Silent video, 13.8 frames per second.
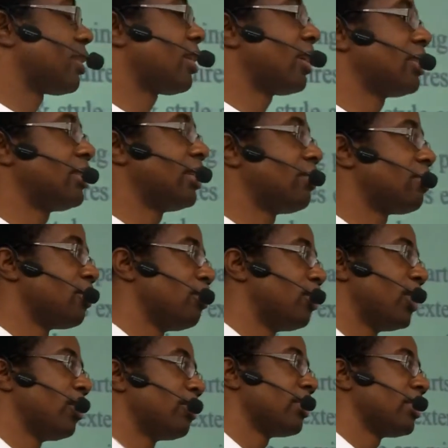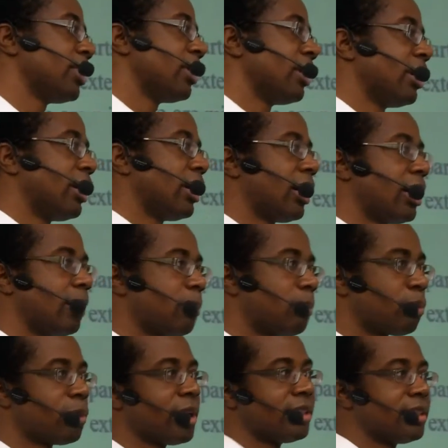content for both
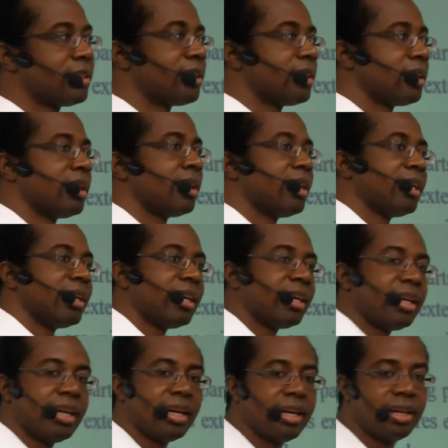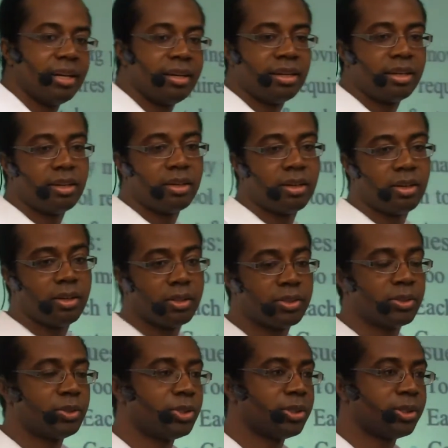print and
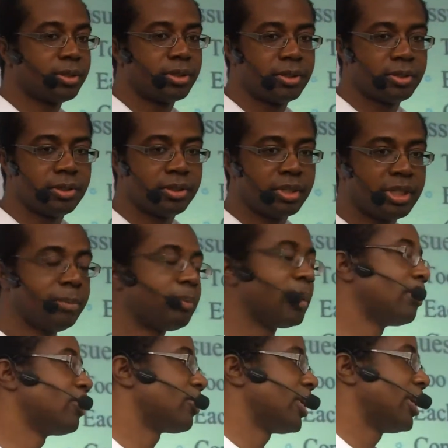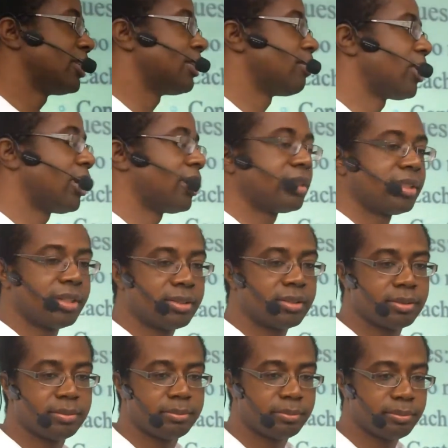also your EPUB creation process.